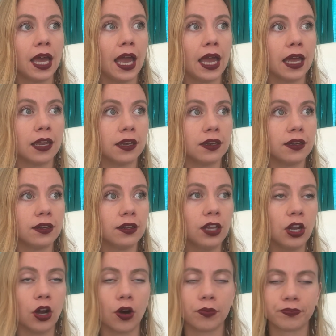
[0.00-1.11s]
And,
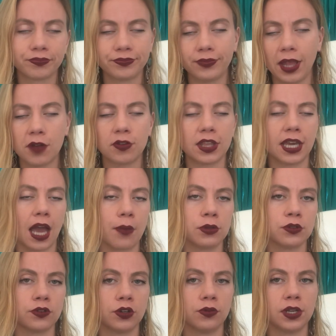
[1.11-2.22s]
you know, everything
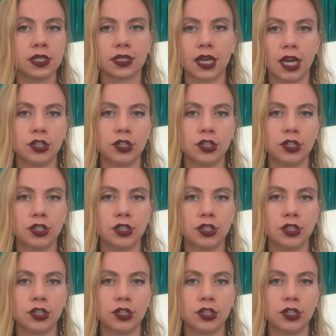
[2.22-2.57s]
happens for a reason.